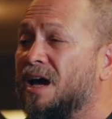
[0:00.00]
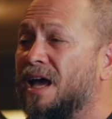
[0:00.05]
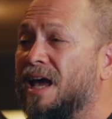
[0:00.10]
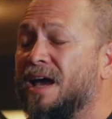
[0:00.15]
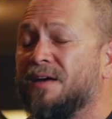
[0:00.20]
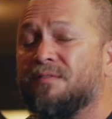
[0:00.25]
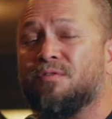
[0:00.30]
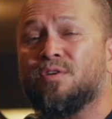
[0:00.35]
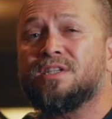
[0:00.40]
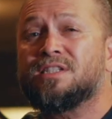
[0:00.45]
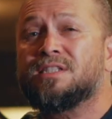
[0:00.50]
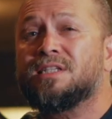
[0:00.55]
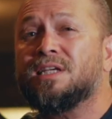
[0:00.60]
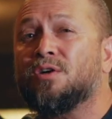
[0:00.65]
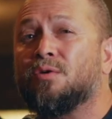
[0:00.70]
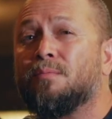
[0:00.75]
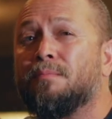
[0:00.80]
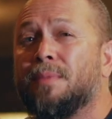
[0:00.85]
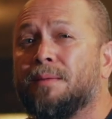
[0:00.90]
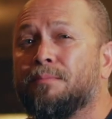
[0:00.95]
every
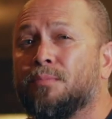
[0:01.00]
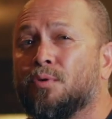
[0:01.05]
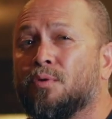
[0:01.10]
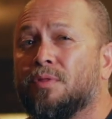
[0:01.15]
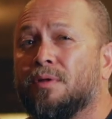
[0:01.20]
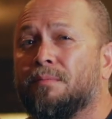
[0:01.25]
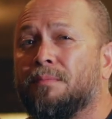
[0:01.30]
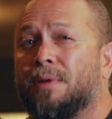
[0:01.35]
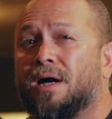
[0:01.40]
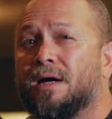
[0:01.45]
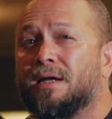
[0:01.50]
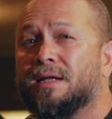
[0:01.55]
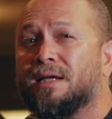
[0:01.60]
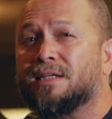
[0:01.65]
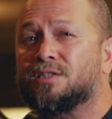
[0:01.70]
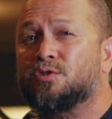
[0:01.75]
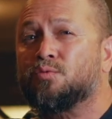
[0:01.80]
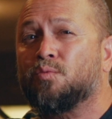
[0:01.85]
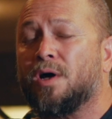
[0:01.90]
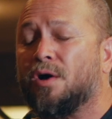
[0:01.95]
single member of the body
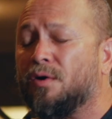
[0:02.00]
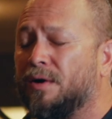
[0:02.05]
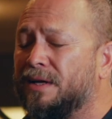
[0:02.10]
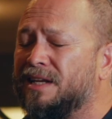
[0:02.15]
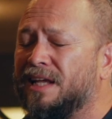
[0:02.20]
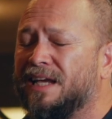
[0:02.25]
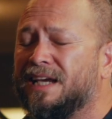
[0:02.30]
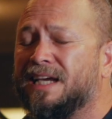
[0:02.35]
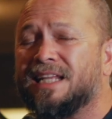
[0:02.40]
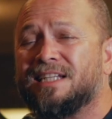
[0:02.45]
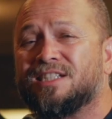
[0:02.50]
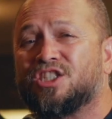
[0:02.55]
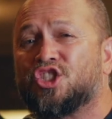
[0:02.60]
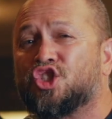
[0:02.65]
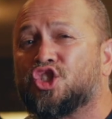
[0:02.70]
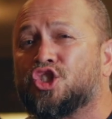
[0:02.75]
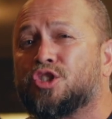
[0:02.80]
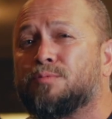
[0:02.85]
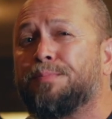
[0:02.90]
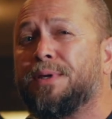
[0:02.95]
as well. And it can
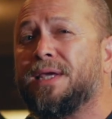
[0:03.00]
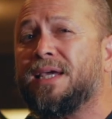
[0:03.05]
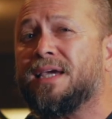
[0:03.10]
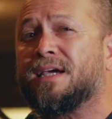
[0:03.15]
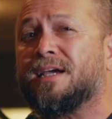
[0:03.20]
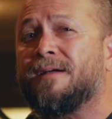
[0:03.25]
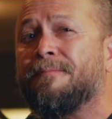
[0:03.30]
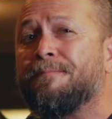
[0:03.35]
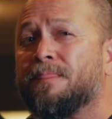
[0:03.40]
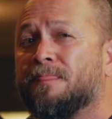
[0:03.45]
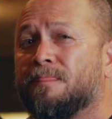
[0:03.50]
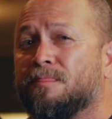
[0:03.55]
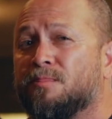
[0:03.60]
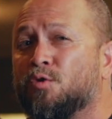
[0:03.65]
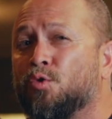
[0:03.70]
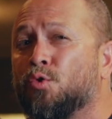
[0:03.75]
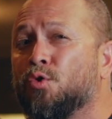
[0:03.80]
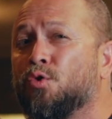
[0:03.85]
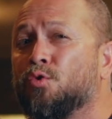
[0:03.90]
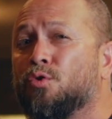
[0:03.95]
speak
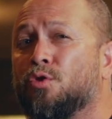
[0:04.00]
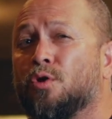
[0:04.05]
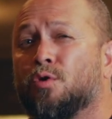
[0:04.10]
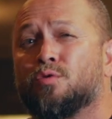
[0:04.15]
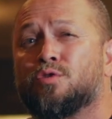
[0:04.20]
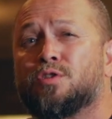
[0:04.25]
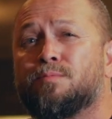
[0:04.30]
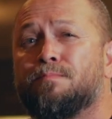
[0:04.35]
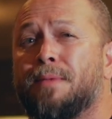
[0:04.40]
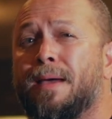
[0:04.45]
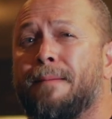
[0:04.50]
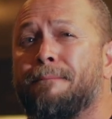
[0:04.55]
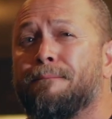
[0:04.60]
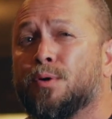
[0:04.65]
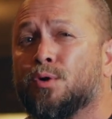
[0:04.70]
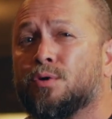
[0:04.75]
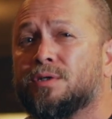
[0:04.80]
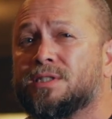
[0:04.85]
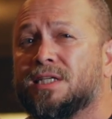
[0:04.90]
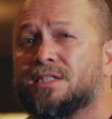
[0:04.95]
through those
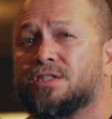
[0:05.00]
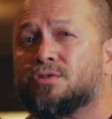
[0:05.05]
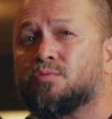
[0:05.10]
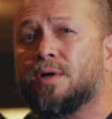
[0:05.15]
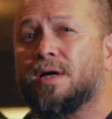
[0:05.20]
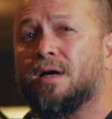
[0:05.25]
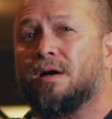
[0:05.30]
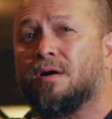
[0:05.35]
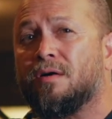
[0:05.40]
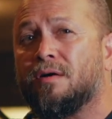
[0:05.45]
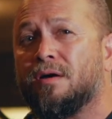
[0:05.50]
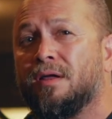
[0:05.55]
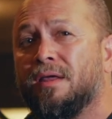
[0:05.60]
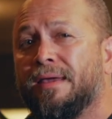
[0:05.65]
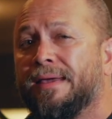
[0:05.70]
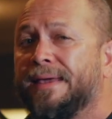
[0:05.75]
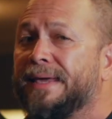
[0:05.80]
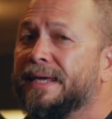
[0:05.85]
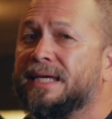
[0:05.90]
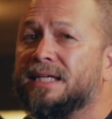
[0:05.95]
members as well.
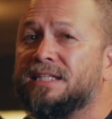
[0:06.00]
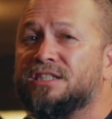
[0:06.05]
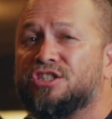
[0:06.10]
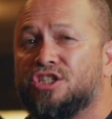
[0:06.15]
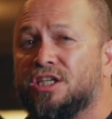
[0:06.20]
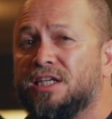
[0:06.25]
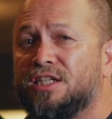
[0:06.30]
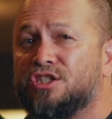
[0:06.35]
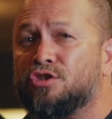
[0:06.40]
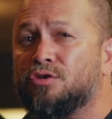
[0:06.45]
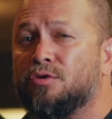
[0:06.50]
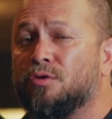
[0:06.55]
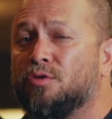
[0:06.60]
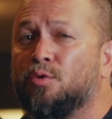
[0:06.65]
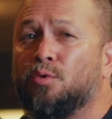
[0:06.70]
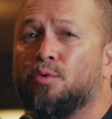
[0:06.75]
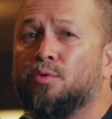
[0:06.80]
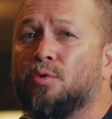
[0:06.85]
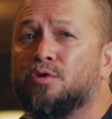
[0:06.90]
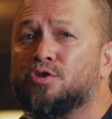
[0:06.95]
It can teach you
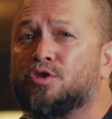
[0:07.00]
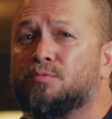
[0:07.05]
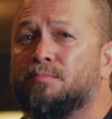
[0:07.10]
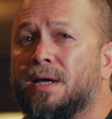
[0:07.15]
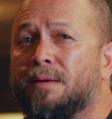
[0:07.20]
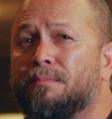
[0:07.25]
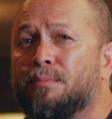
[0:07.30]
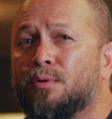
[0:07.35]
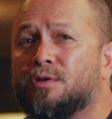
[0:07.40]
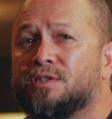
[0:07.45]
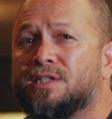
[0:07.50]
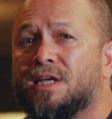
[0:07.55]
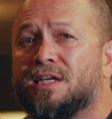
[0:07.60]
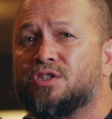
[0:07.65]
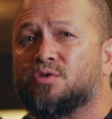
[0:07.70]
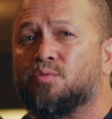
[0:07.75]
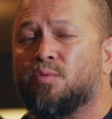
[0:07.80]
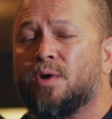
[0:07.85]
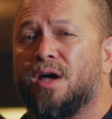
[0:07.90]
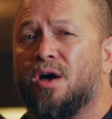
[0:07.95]
through those members
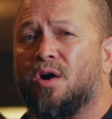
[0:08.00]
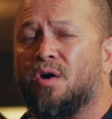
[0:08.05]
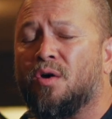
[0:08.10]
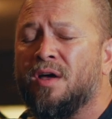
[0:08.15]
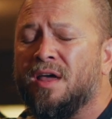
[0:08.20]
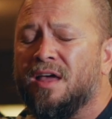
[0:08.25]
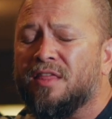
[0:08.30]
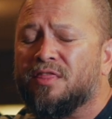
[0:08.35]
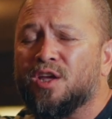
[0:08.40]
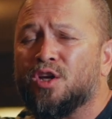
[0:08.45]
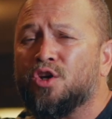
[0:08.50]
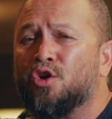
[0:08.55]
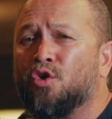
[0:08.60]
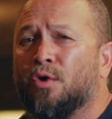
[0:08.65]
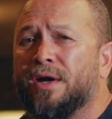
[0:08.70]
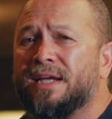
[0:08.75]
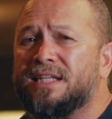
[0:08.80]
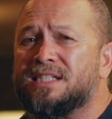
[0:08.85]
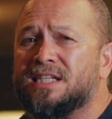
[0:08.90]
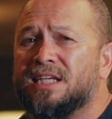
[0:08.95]
as well. The
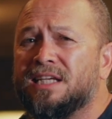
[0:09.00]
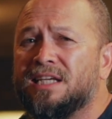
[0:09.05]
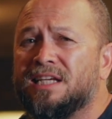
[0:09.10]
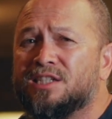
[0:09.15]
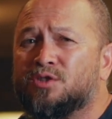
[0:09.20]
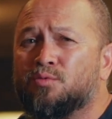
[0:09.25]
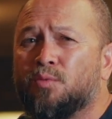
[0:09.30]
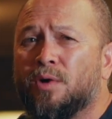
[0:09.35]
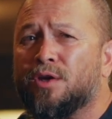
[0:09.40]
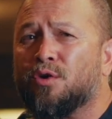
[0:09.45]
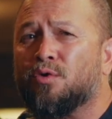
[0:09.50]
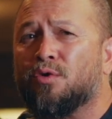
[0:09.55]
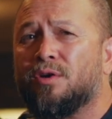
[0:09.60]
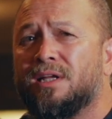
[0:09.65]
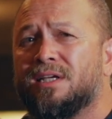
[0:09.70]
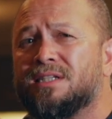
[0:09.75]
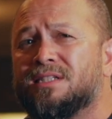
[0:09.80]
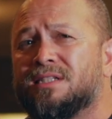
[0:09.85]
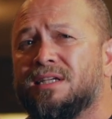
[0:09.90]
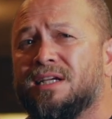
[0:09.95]
anointing is what you're
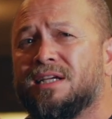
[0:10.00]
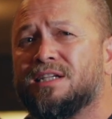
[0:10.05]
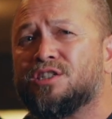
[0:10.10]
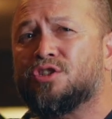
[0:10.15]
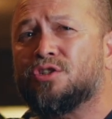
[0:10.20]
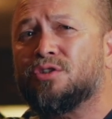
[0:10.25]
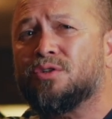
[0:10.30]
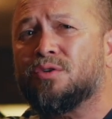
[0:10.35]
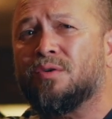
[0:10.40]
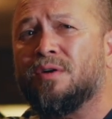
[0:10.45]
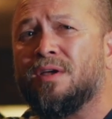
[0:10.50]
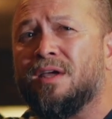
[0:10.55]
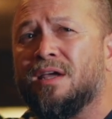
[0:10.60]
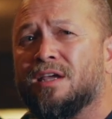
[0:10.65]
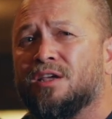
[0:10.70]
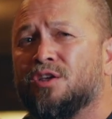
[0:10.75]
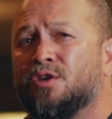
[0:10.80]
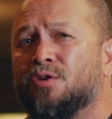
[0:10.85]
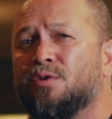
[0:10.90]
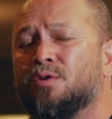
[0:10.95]
listening to.
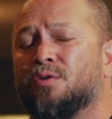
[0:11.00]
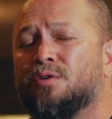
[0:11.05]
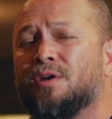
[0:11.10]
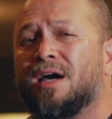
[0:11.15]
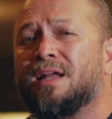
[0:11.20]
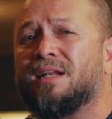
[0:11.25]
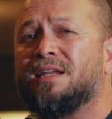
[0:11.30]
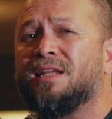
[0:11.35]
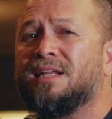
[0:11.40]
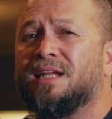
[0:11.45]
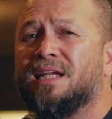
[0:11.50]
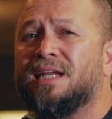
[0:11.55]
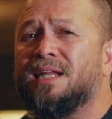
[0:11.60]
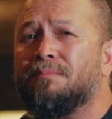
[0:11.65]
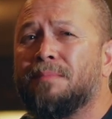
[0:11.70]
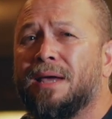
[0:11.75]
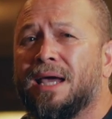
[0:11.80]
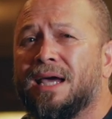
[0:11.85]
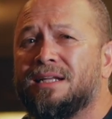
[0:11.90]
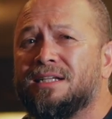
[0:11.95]
You do not need any
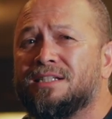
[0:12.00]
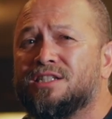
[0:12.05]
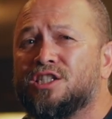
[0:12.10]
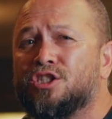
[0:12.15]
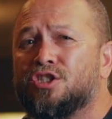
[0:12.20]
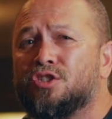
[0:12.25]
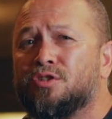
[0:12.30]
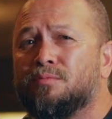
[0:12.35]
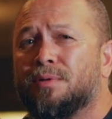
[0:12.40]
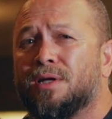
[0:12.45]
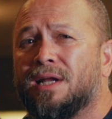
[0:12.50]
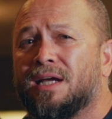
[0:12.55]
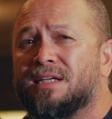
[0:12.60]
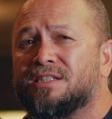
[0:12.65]
man to teach you, but